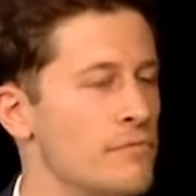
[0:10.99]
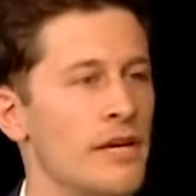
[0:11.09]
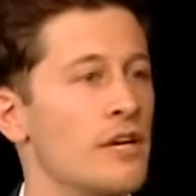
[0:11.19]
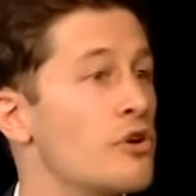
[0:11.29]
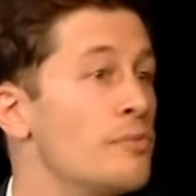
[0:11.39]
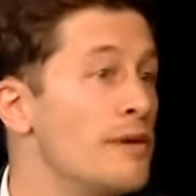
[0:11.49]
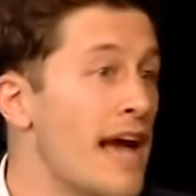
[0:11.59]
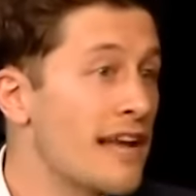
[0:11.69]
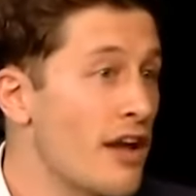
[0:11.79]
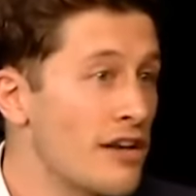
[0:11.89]
it could
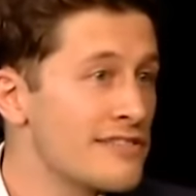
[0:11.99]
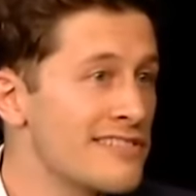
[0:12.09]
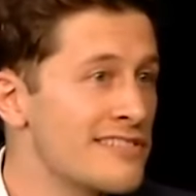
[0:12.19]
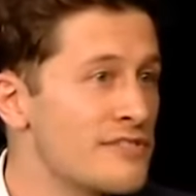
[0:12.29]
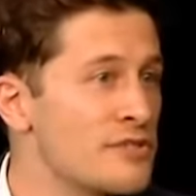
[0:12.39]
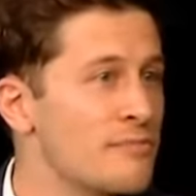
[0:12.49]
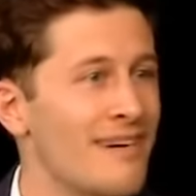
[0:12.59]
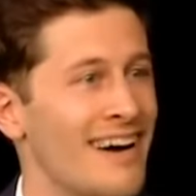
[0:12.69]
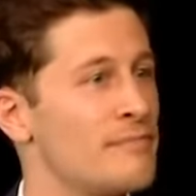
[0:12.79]
be agnosticism.